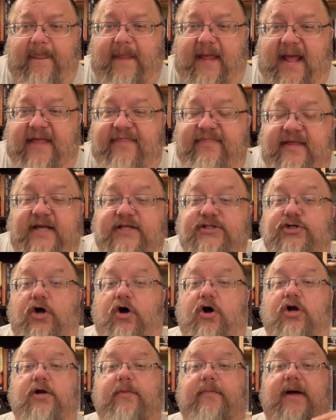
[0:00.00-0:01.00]
and they
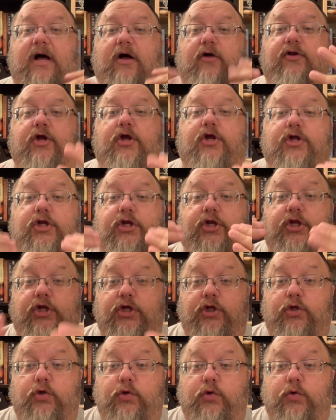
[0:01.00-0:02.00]
talk about
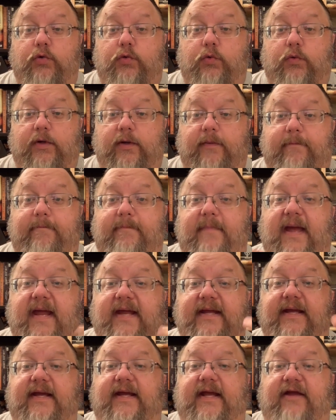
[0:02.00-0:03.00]
you
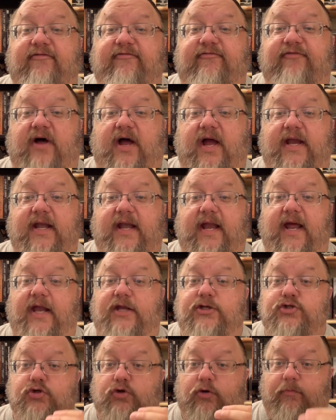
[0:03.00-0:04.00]
making a
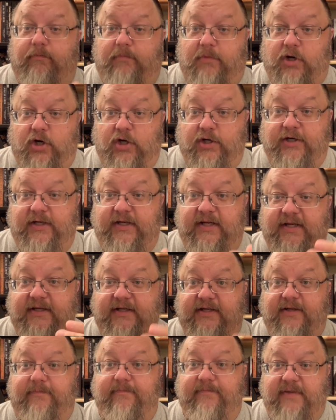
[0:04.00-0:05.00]
financial marketing
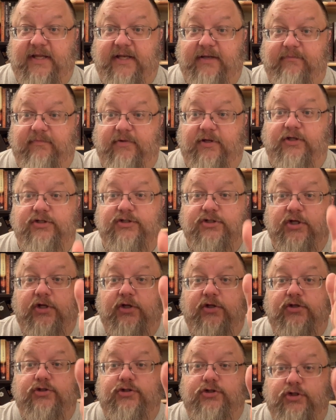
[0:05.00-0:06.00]
commitment
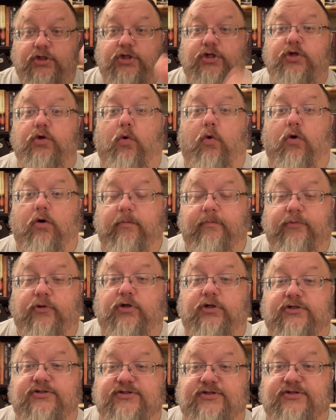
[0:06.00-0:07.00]
to your
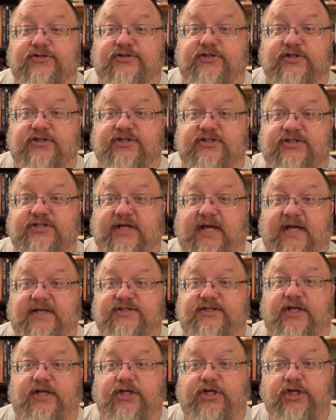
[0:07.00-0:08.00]
book's
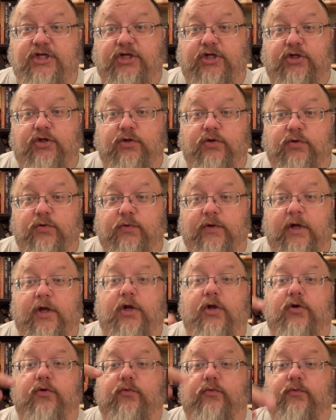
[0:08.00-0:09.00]
success and you
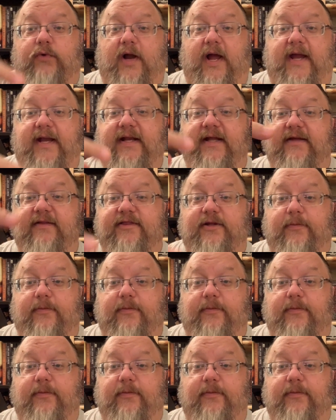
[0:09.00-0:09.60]
writing the